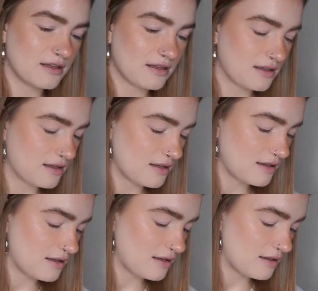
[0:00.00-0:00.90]

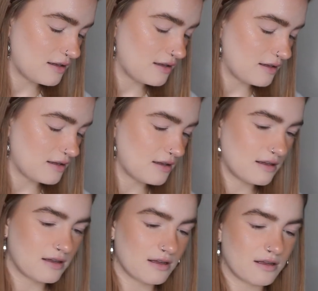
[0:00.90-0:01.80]
[no speech]